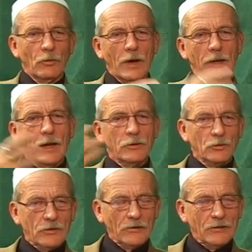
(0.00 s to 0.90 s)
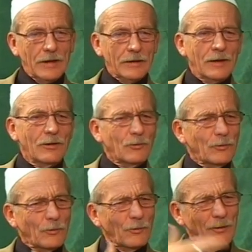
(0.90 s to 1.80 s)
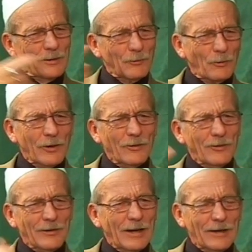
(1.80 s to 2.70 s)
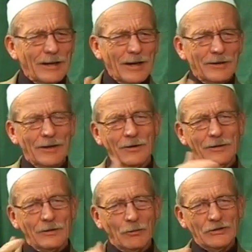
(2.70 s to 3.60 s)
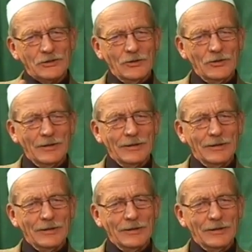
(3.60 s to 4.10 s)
I had to translate, and one lady had a question,